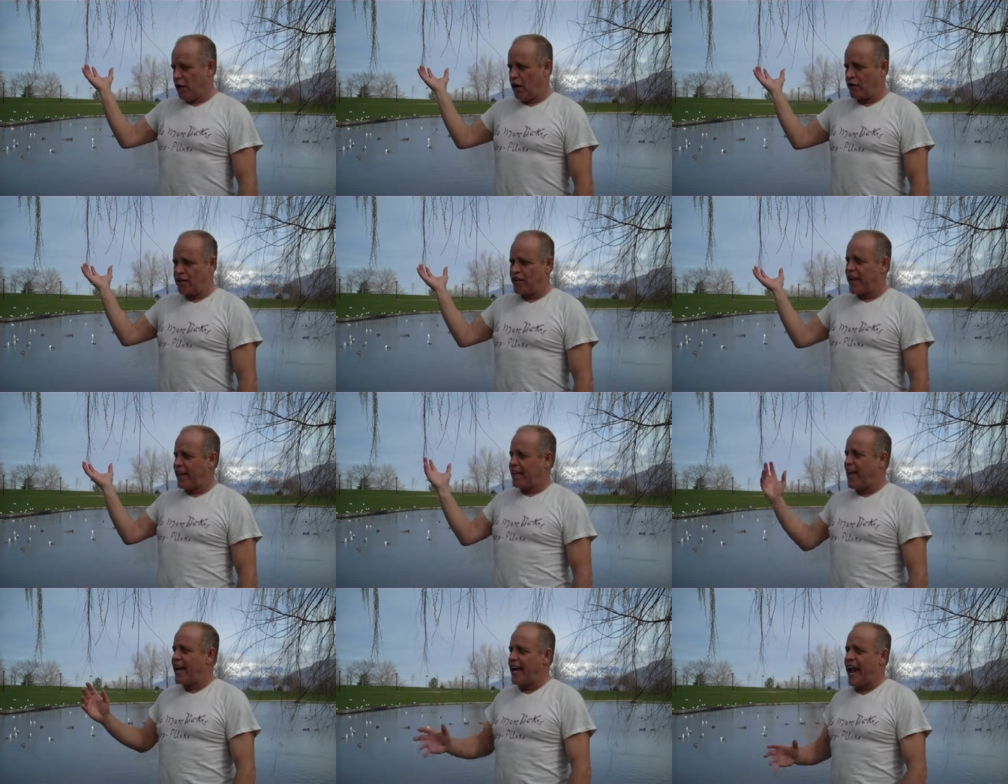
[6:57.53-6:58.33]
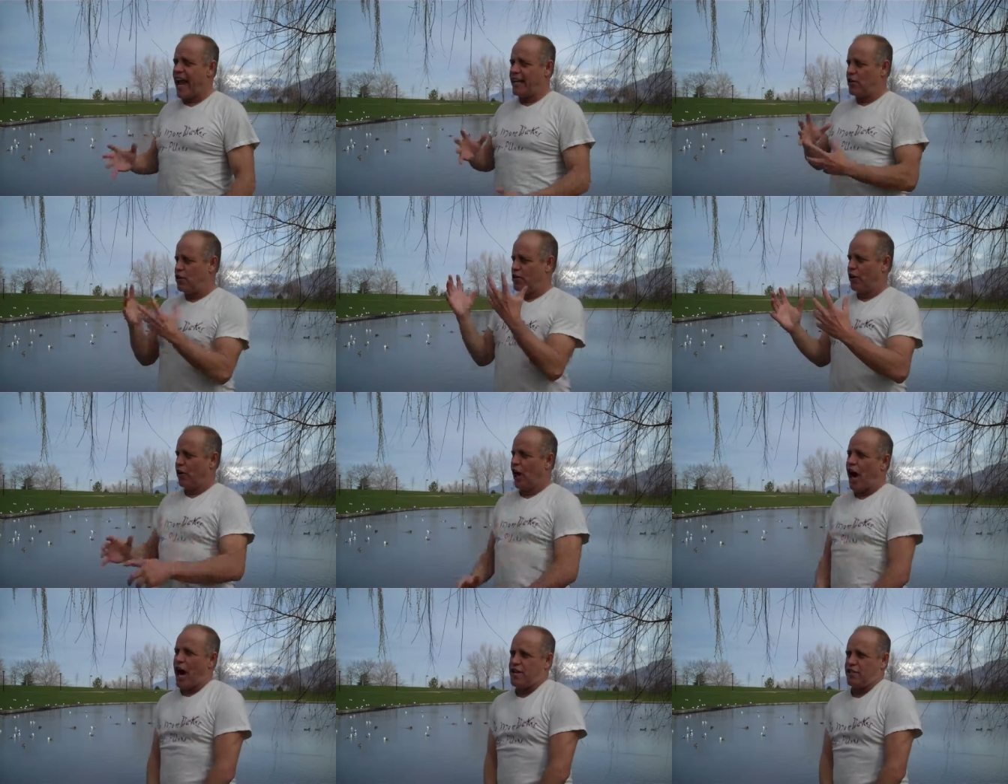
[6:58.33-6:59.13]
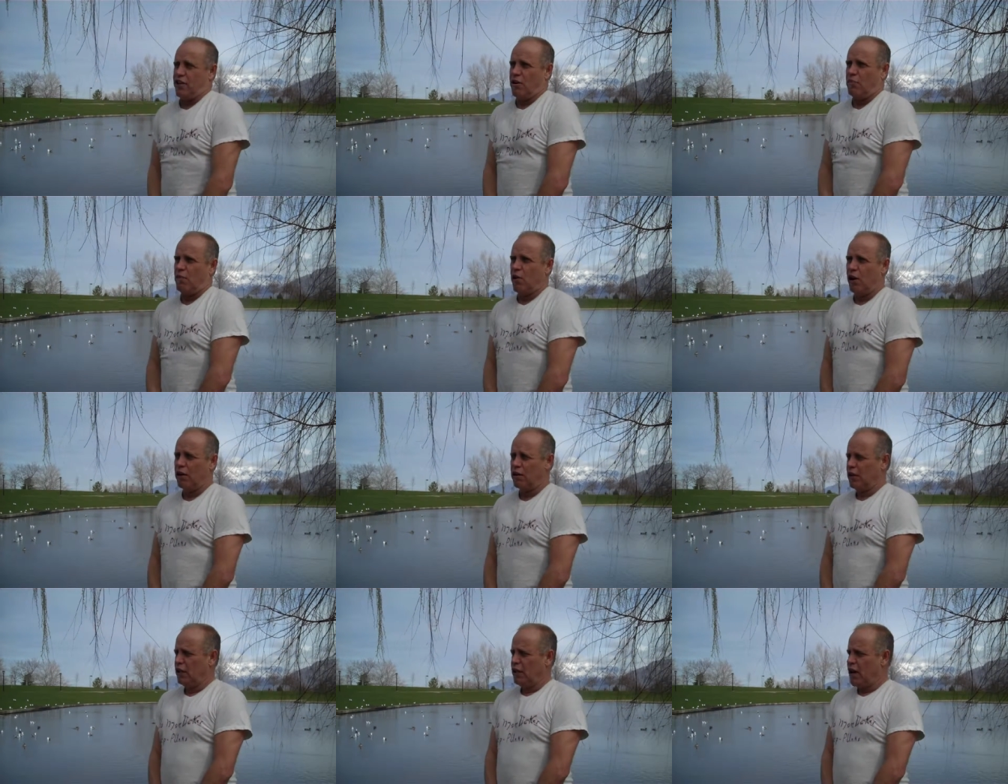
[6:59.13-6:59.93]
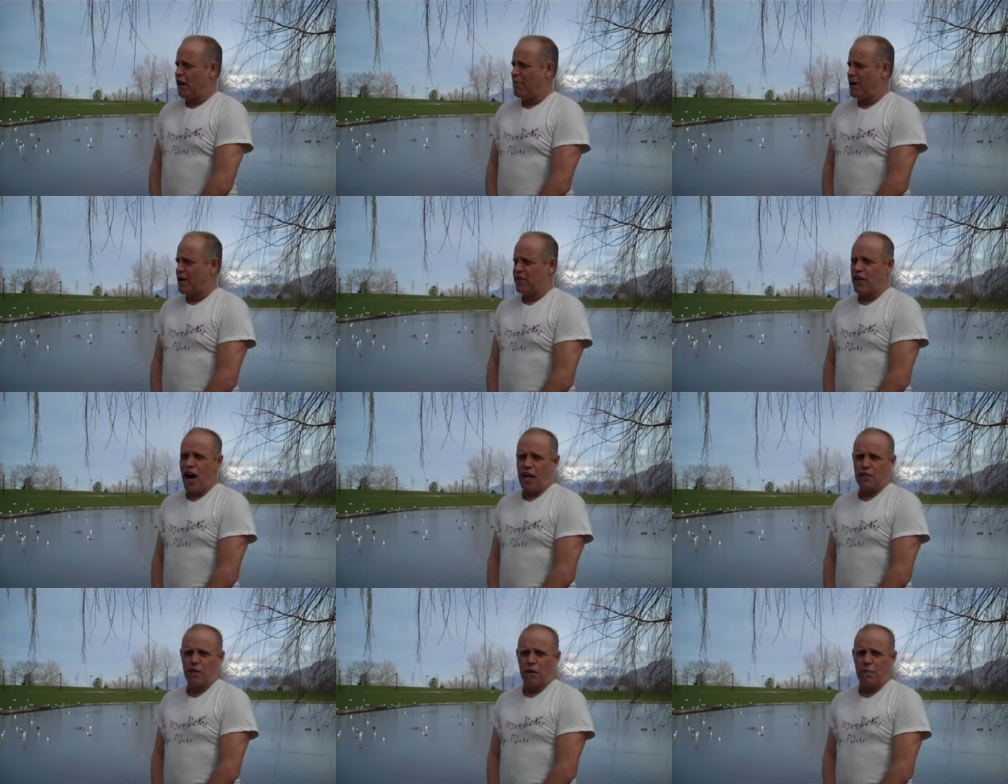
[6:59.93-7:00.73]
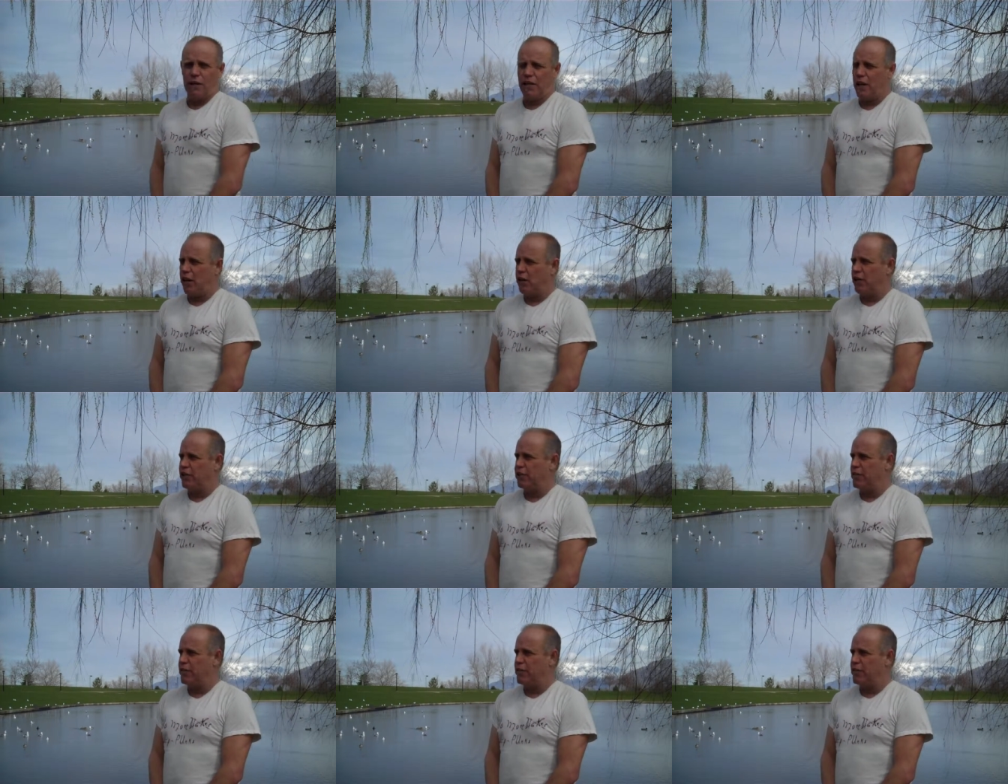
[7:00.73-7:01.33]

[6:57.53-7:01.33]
you know, because they, they can't do their lies no more. Everybody's onto them, and, you know,